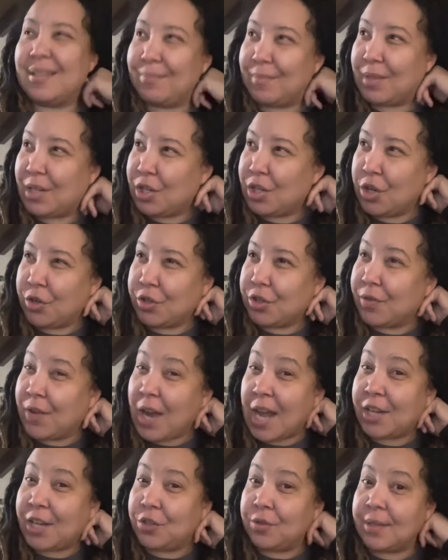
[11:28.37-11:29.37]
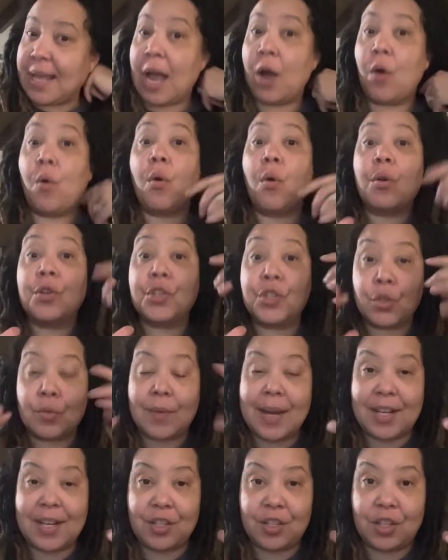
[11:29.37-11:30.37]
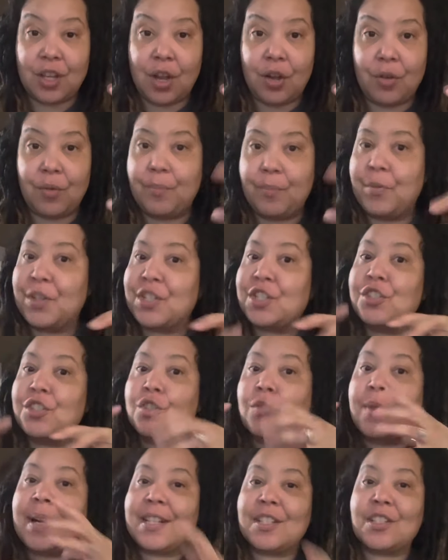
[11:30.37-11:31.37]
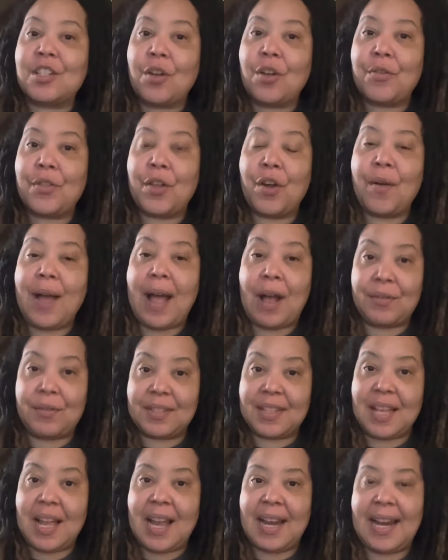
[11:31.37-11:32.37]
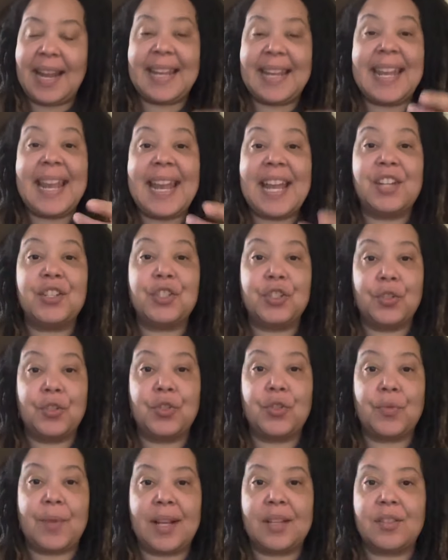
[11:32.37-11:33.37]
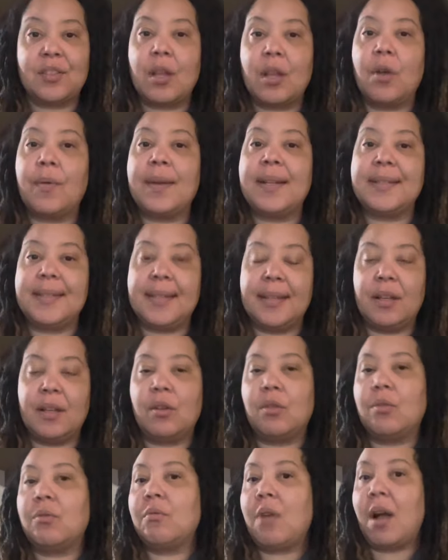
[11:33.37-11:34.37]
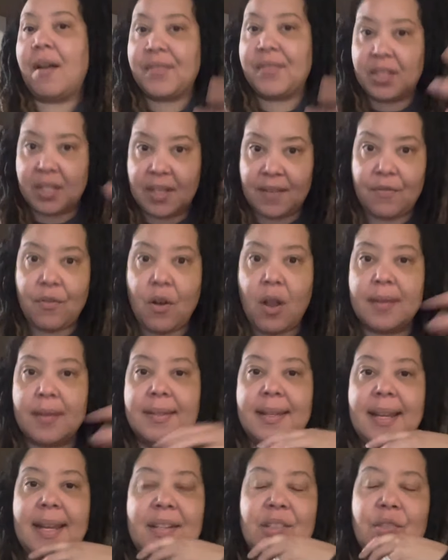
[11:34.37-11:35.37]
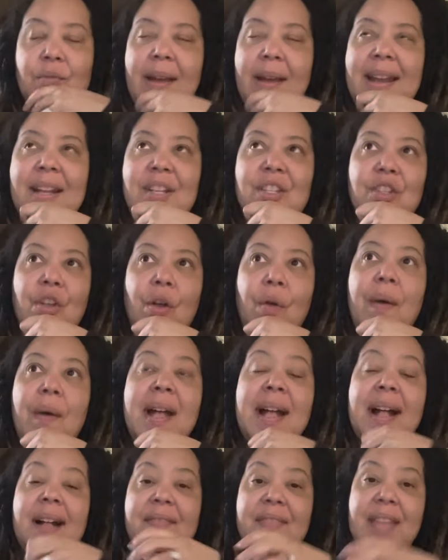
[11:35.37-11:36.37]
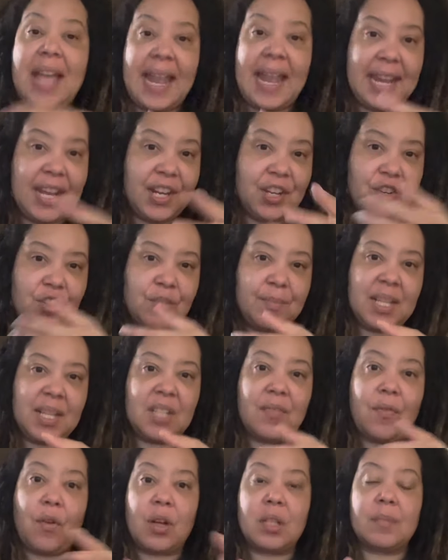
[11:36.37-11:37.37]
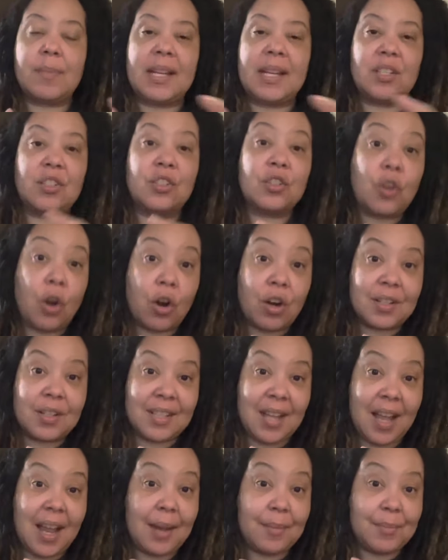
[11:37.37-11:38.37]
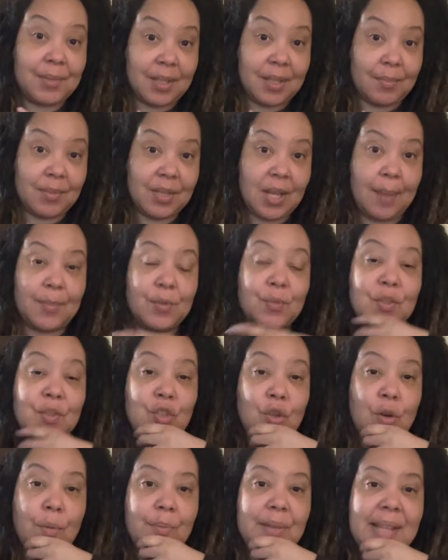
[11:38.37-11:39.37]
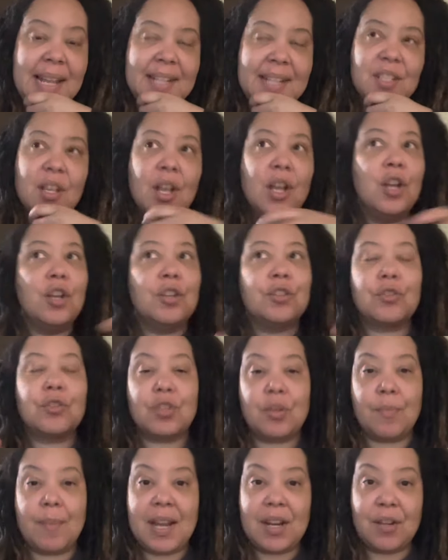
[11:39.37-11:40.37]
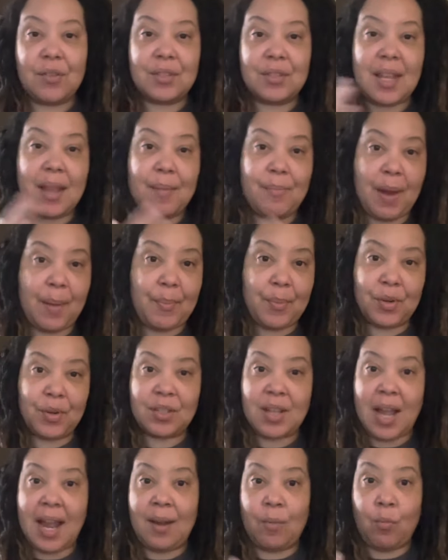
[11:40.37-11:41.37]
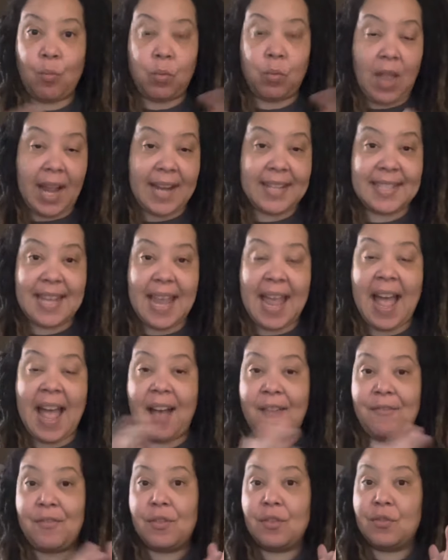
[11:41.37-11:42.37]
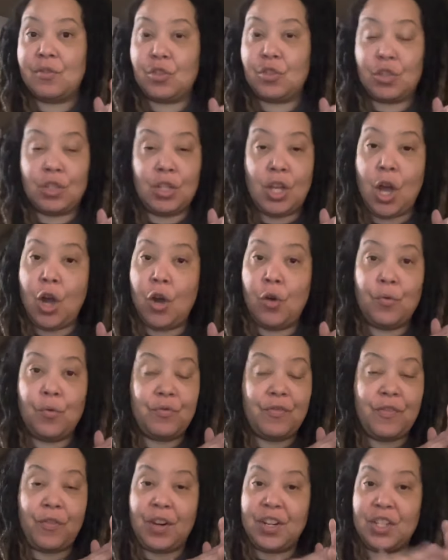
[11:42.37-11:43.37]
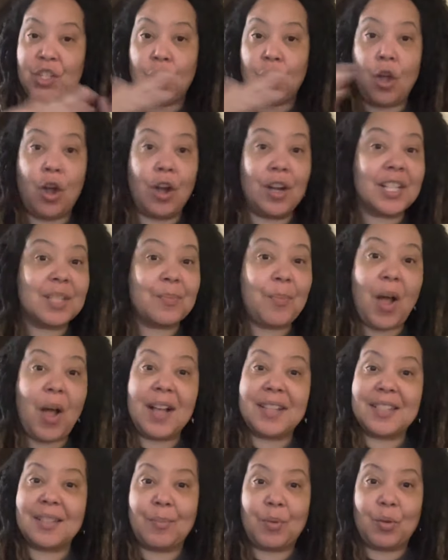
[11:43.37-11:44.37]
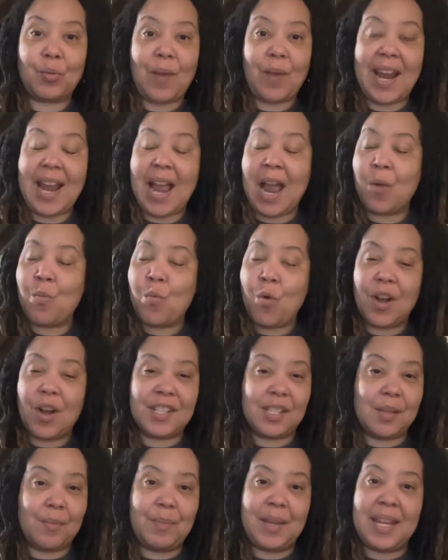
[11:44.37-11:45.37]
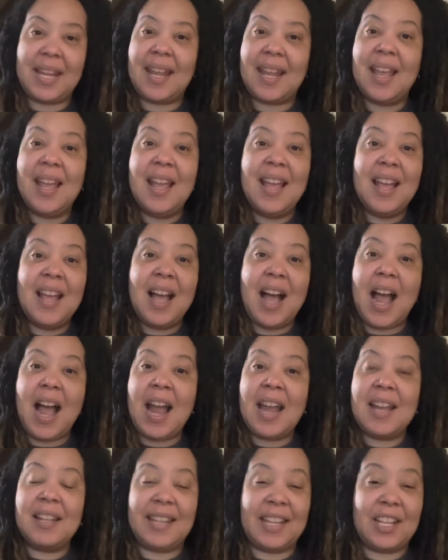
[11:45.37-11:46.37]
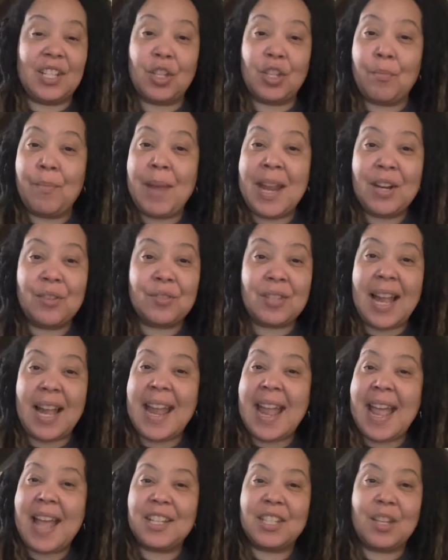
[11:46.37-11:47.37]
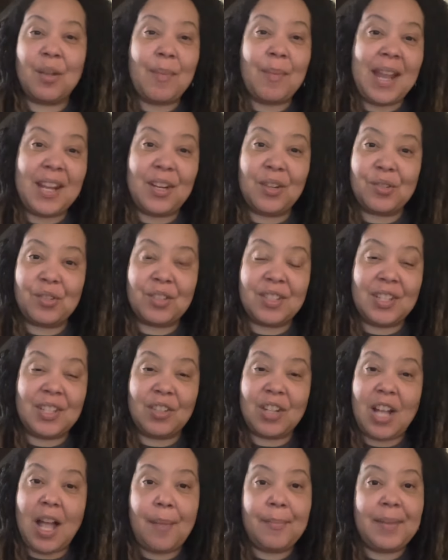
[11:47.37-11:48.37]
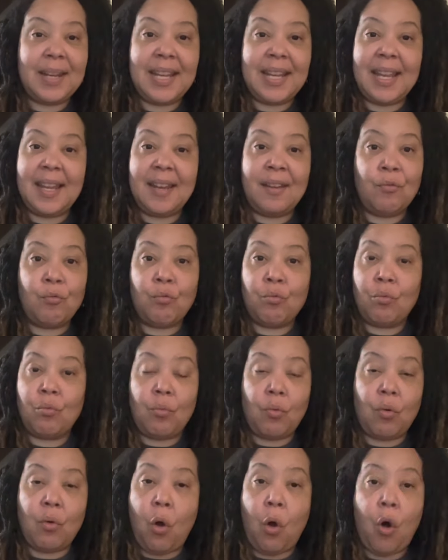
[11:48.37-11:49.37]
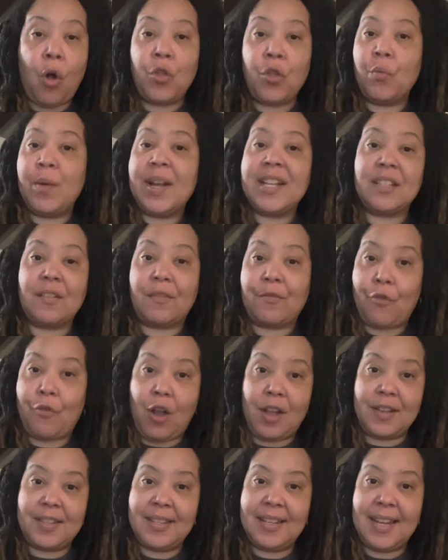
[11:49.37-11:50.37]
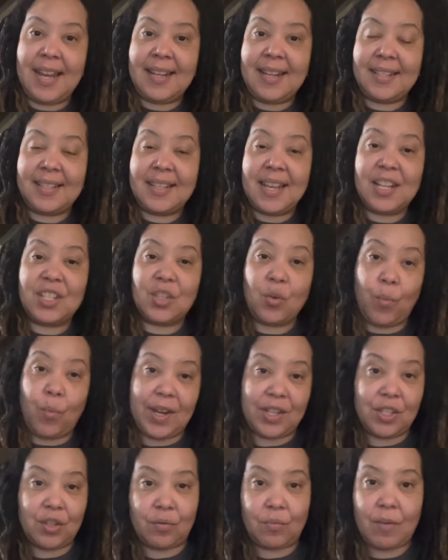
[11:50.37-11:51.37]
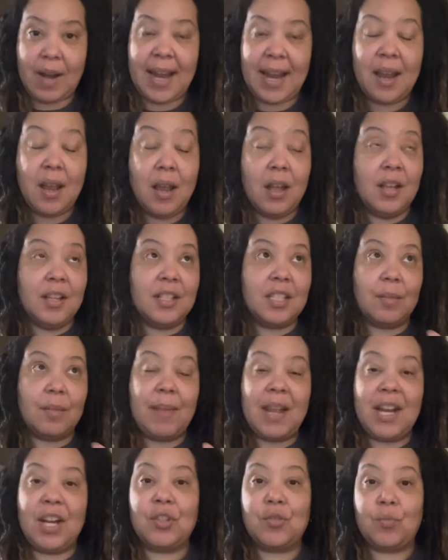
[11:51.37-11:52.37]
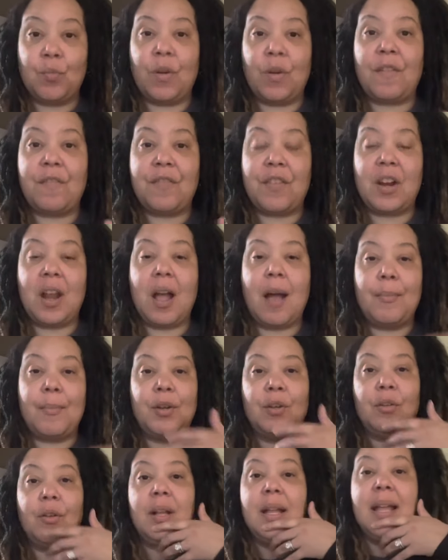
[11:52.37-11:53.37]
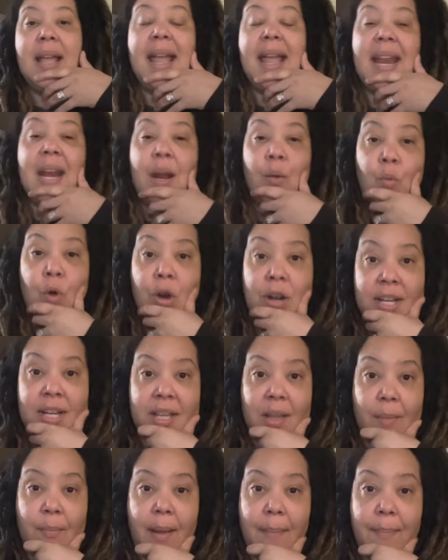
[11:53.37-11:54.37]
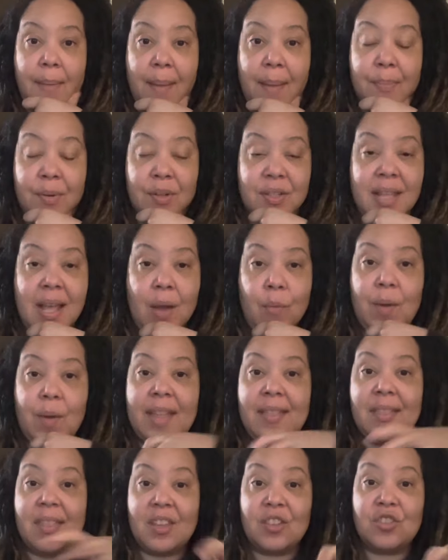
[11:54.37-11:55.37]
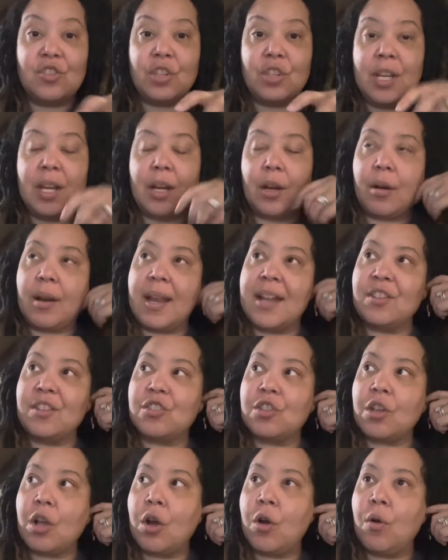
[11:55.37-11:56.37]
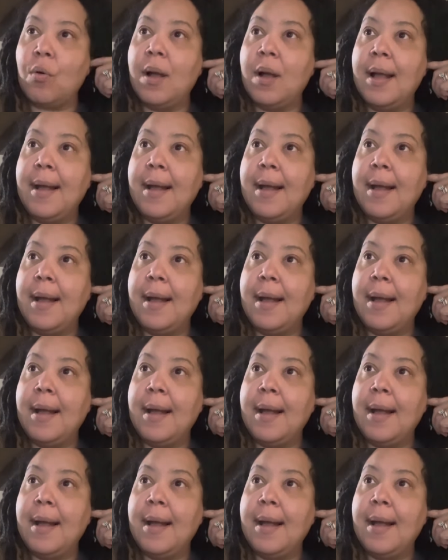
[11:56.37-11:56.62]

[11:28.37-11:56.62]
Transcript: You know, you got to do that, or direct sow, which direct sow though outside, I can't do direct sow until obviously frost dates, right? So that hinders me as far as my start time sometimes with certain plants. So tomatoes and peppers, I like to have go for as long as possible, right? I like tomatoes. I had tomatoes still coming in all the way to frost dates into winter, right? Tomatoes were phenomenal, and I want to get my peppers that way this year. And so